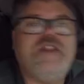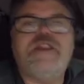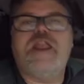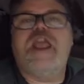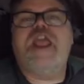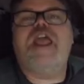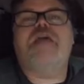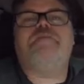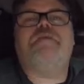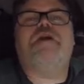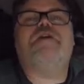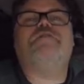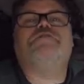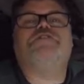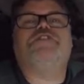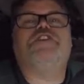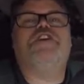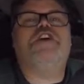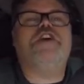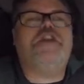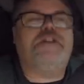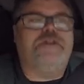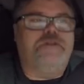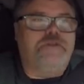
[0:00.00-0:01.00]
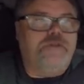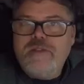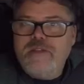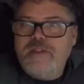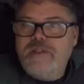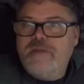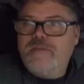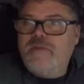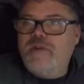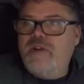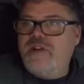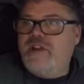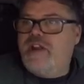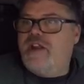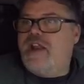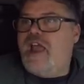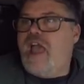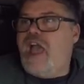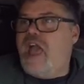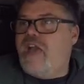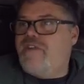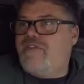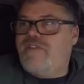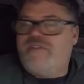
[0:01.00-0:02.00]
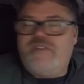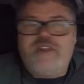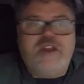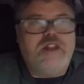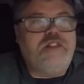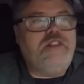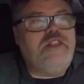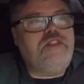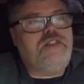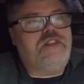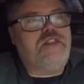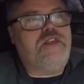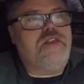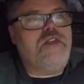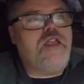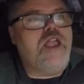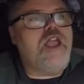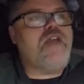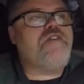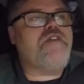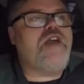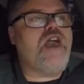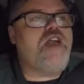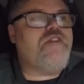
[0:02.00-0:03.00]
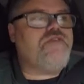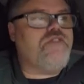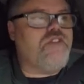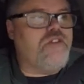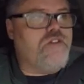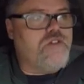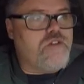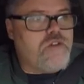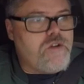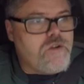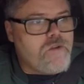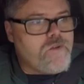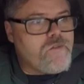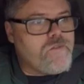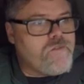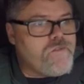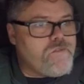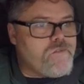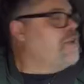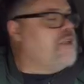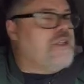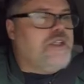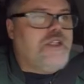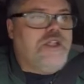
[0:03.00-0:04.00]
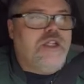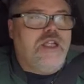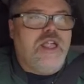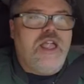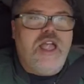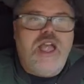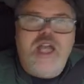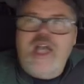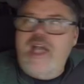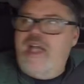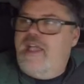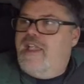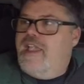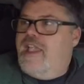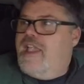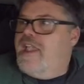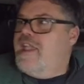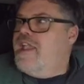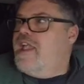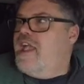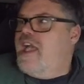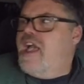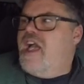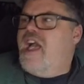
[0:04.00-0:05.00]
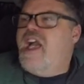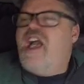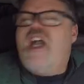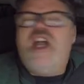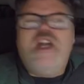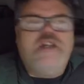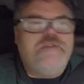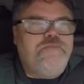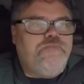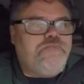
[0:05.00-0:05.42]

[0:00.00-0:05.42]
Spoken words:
damn, that was good. I've only done half of it. I'll eat the other half after. Ah, hey, ah.